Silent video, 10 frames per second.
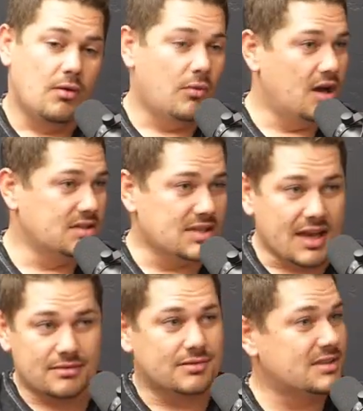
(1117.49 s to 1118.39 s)
One's
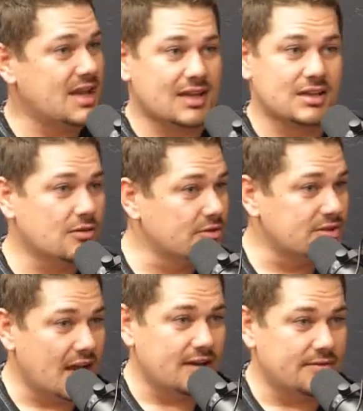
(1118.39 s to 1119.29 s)
like the technical
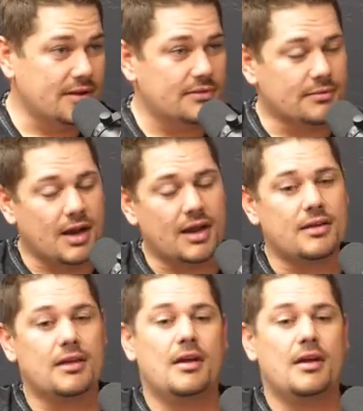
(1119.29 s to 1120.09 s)
side of it, right?